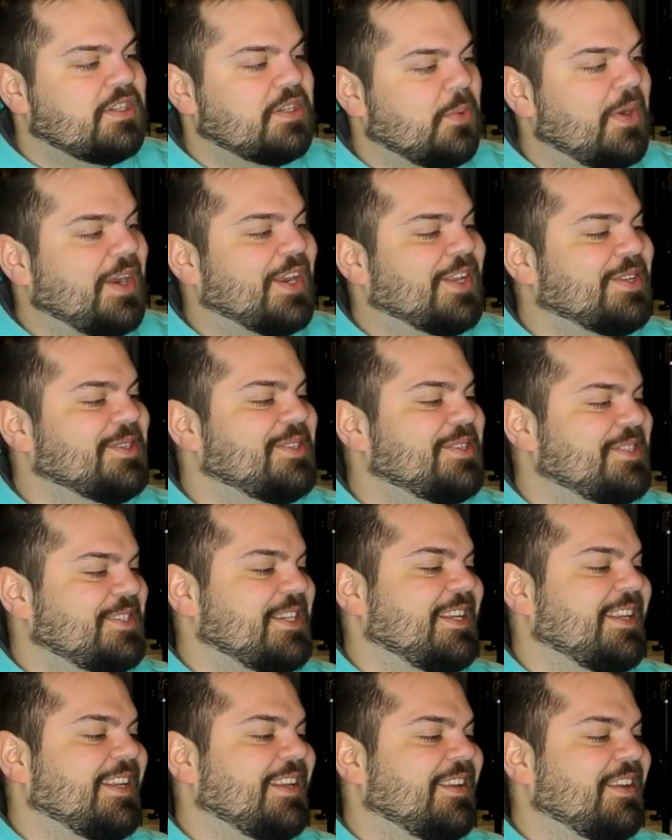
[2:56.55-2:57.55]
so I could
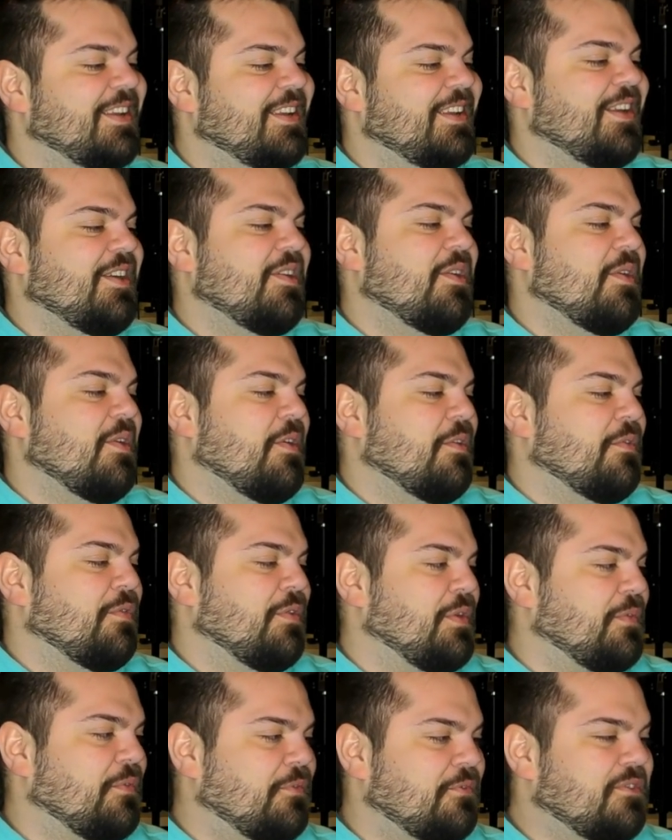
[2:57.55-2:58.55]
see
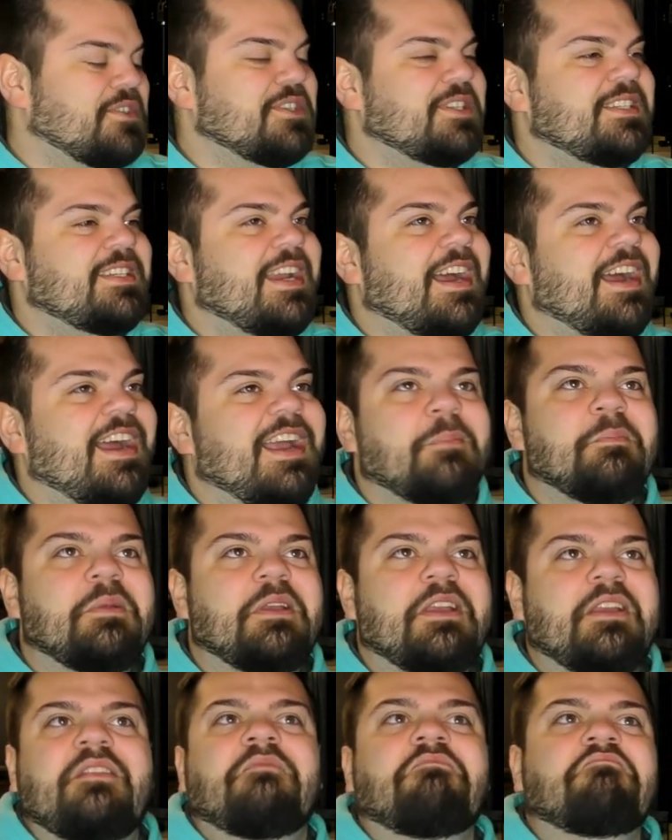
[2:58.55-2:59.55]
for the first time
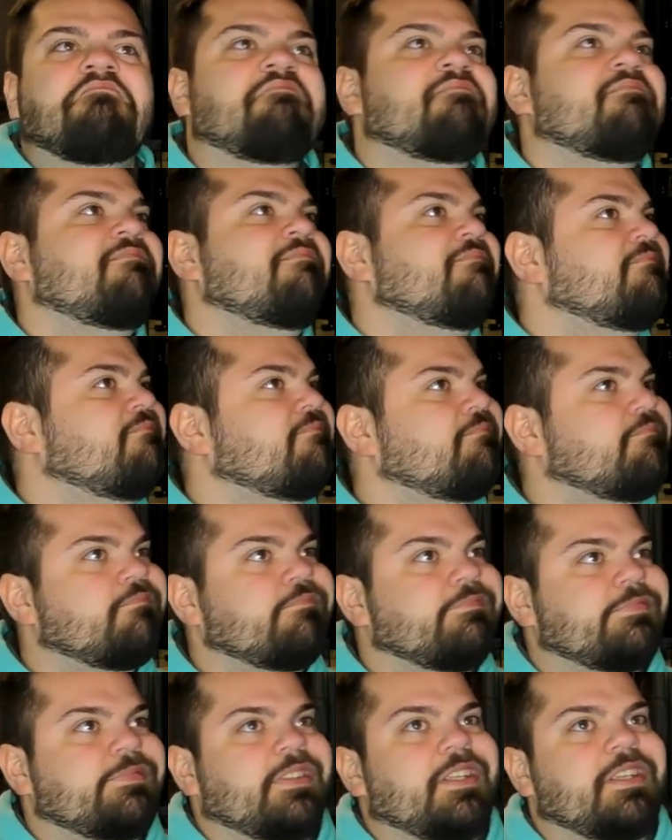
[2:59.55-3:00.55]
in,
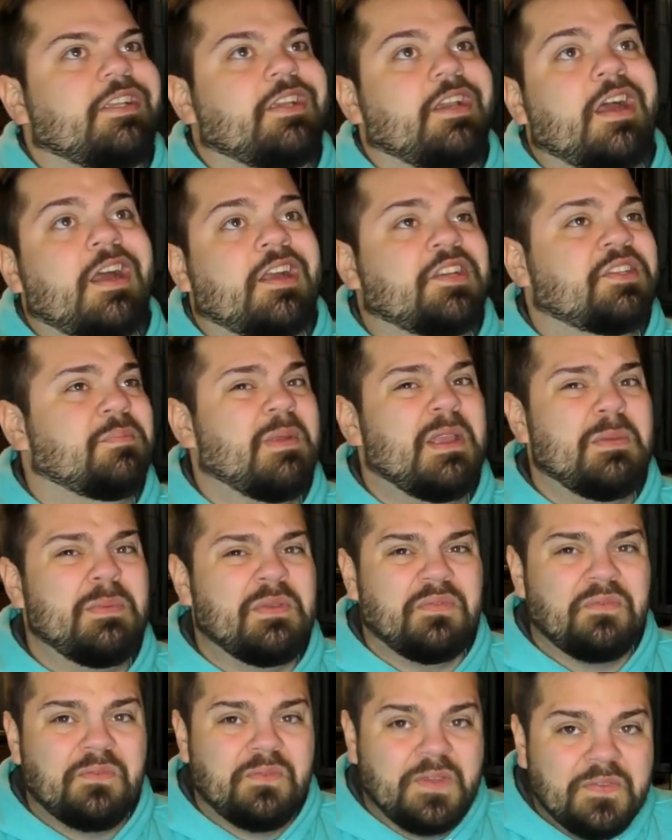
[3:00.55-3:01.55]
gosh,
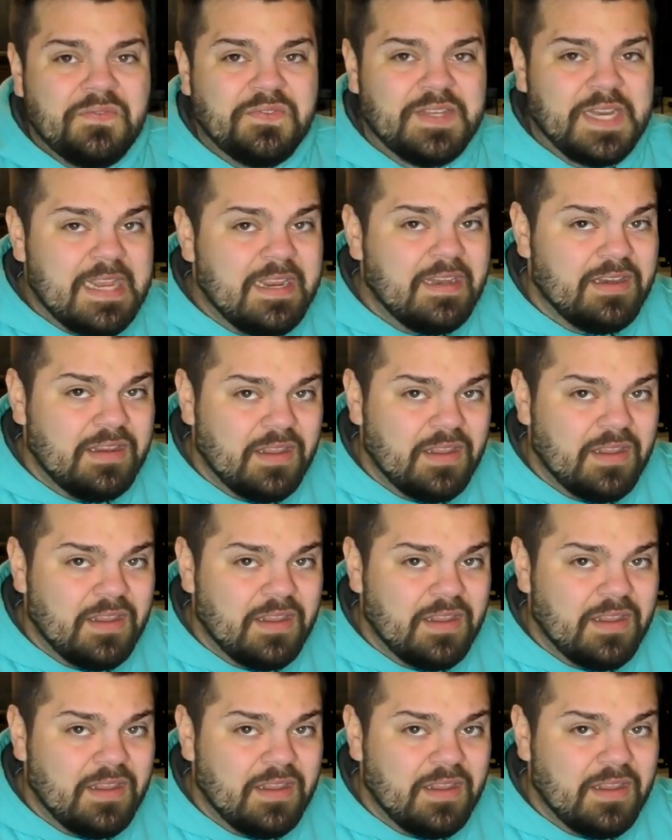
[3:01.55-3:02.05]
maybe 15